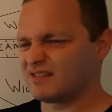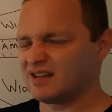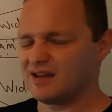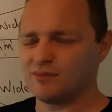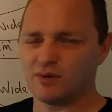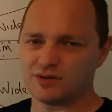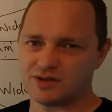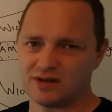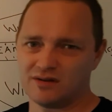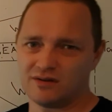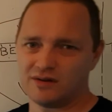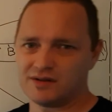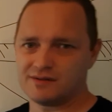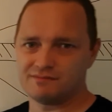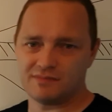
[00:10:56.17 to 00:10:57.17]
it wasn't
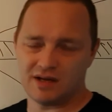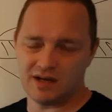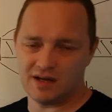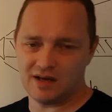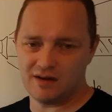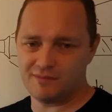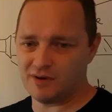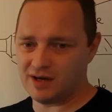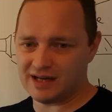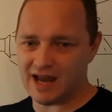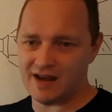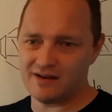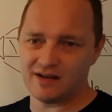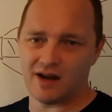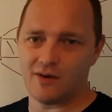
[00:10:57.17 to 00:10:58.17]
good, uh, but
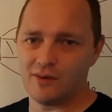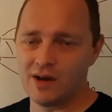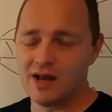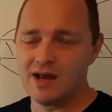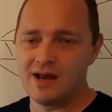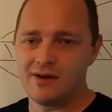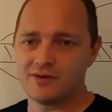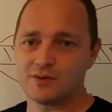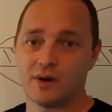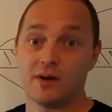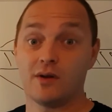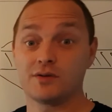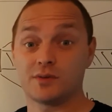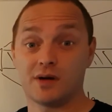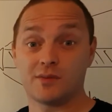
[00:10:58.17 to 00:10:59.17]
again, you know, it was one of
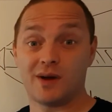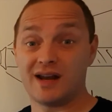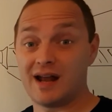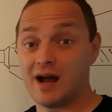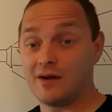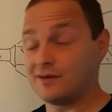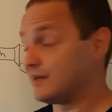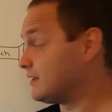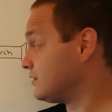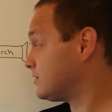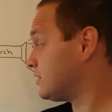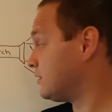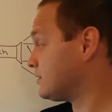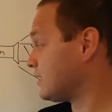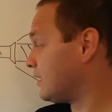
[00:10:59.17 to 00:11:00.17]
those ones went out and didn't
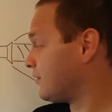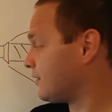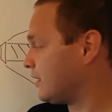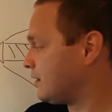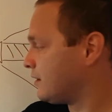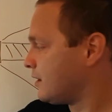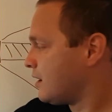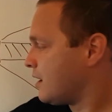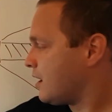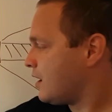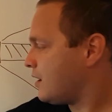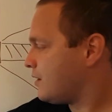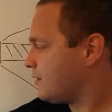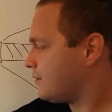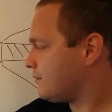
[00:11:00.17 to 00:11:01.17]
shoot anything.
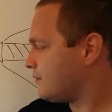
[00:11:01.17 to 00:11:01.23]
Uh,